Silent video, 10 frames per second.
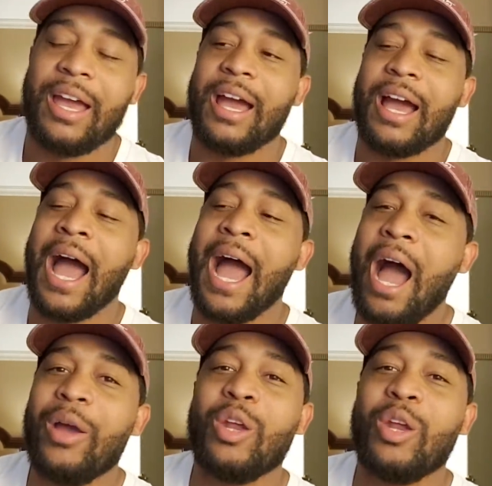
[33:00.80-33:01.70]

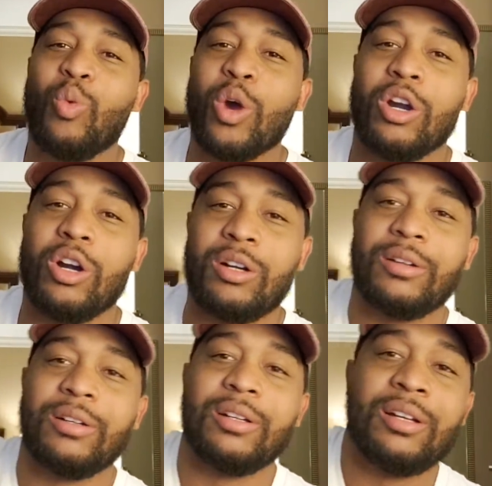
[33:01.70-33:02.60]
How in the world,
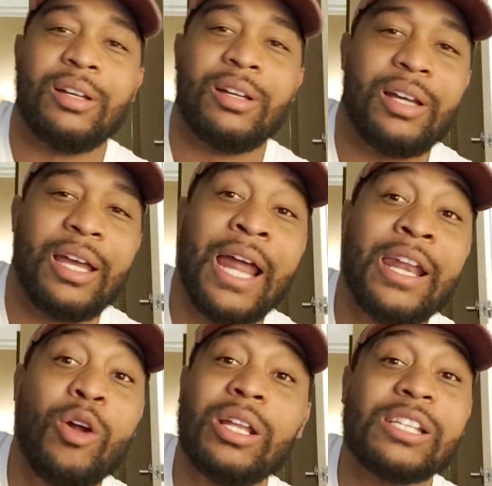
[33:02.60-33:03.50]
and I
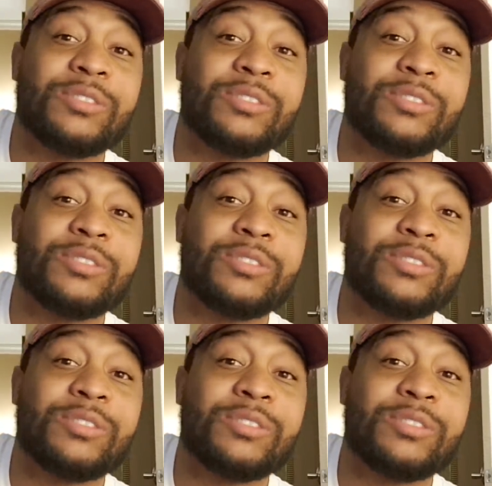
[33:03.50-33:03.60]
know that this